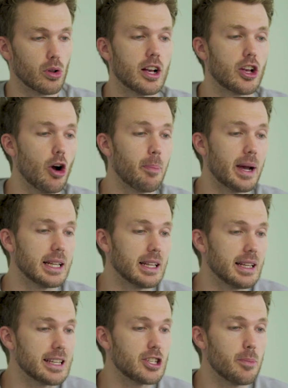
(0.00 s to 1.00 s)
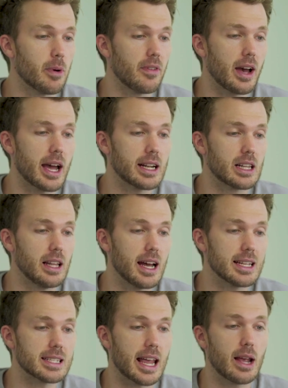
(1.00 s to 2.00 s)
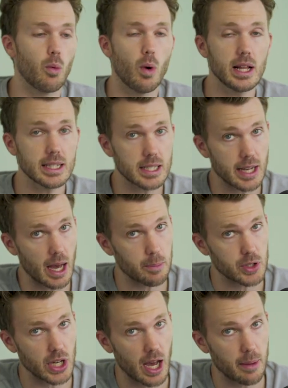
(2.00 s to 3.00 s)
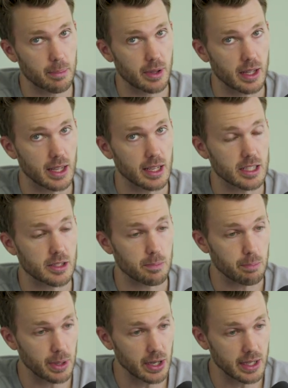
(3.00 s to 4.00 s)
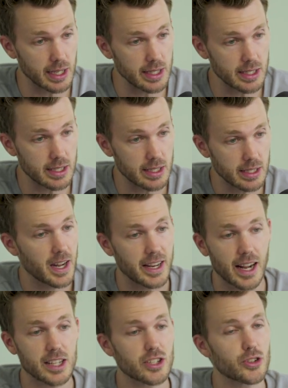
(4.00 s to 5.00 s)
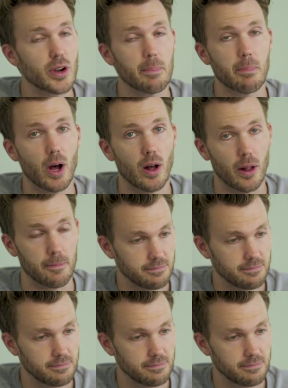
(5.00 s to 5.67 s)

Copilot lets you provide clients a one-stop shop experience, not a strip mall.